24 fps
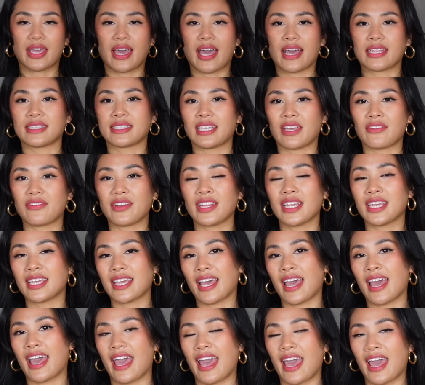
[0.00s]
Yeah, definitely
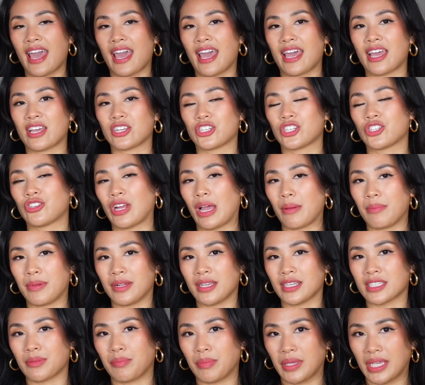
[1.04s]
get a
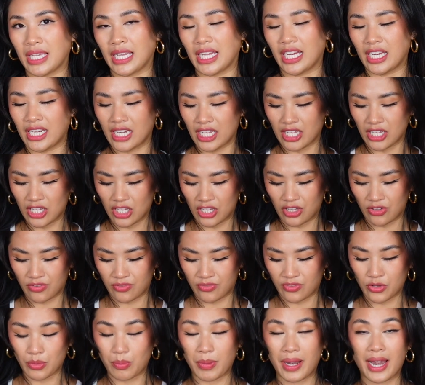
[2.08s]
strapless bikini
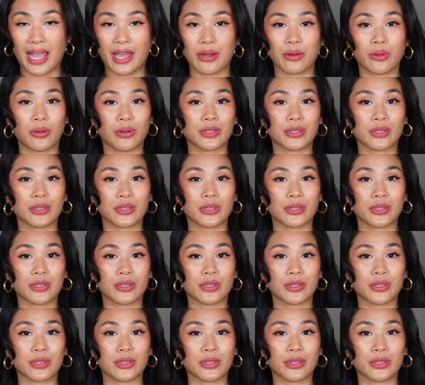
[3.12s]
if you plan